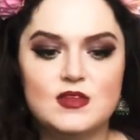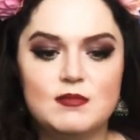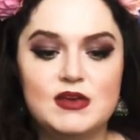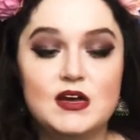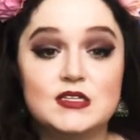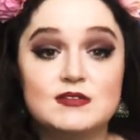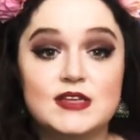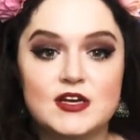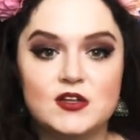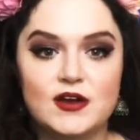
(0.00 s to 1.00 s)
Because of
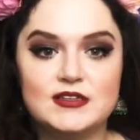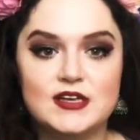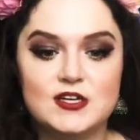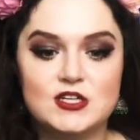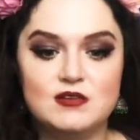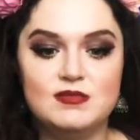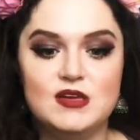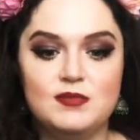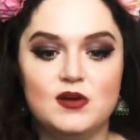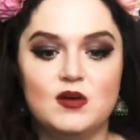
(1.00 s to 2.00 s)
secularization,
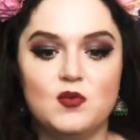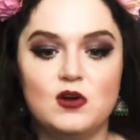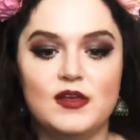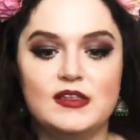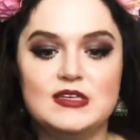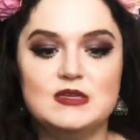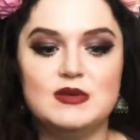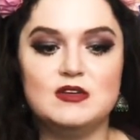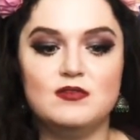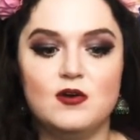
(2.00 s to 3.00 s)
people are more likely to be
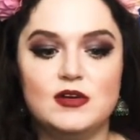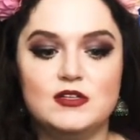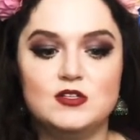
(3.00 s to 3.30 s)
devoted